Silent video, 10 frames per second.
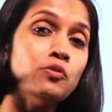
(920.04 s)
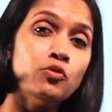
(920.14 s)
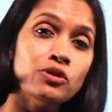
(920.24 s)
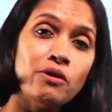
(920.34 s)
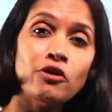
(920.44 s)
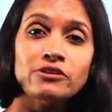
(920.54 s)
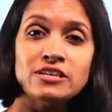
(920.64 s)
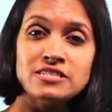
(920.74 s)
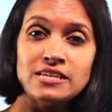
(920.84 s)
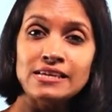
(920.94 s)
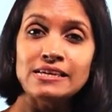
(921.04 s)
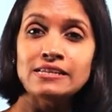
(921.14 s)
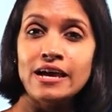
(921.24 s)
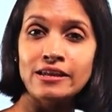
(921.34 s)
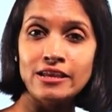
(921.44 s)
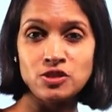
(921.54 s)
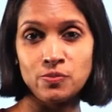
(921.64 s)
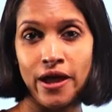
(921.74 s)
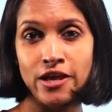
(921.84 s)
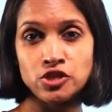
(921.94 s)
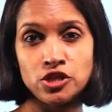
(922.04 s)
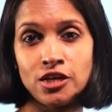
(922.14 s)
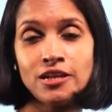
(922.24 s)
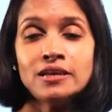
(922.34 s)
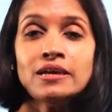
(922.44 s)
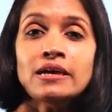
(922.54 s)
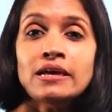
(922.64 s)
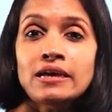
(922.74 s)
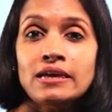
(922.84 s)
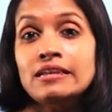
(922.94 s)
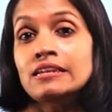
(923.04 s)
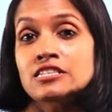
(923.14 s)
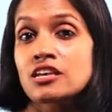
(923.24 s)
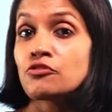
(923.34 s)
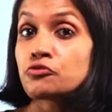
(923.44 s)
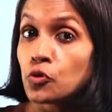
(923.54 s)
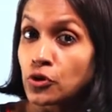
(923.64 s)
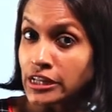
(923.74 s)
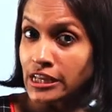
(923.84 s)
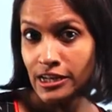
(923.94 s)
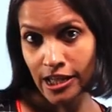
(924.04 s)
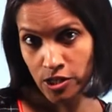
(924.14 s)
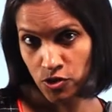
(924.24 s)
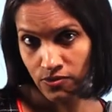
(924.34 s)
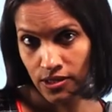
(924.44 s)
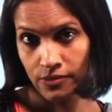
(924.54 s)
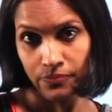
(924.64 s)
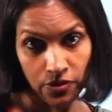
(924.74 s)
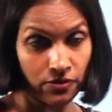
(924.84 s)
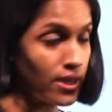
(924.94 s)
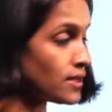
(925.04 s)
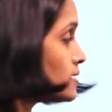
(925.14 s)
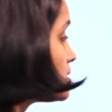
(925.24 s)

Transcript: more about this heat and expansion in lesson 14 as well. Right.